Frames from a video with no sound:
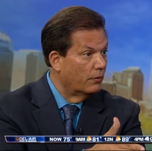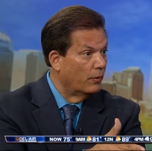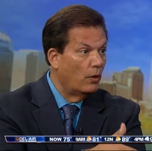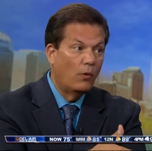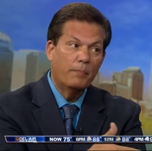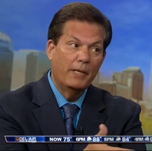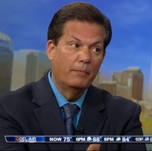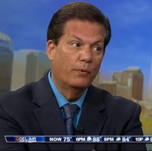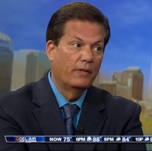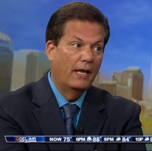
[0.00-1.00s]
We don't want
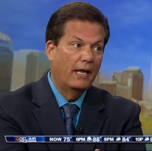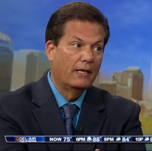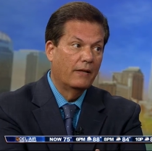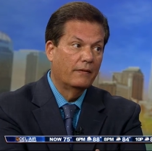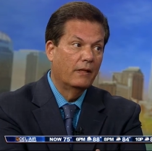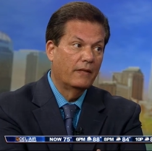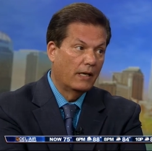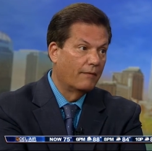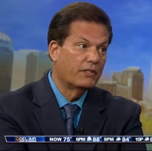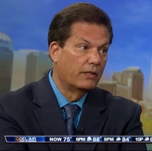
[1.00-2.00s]
people with a handout that
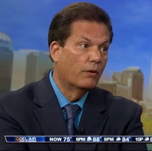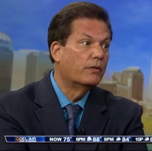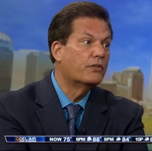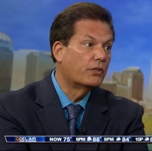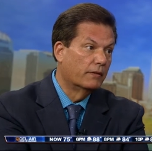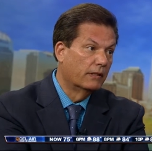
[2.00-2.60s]
obviously don't deserve it.